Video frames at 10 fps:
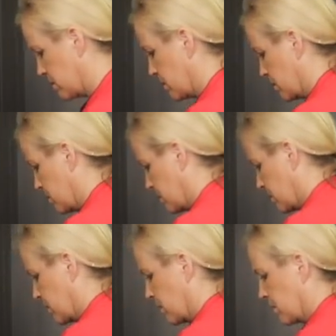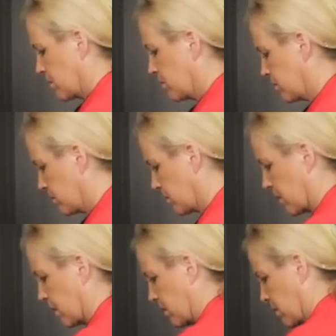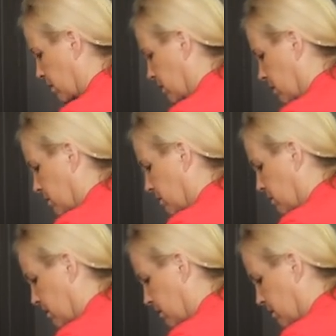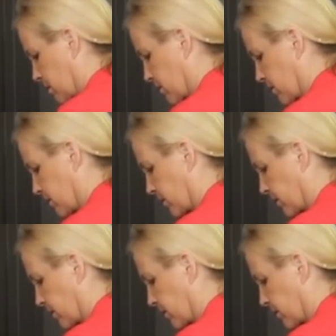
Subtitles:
(no one is talking)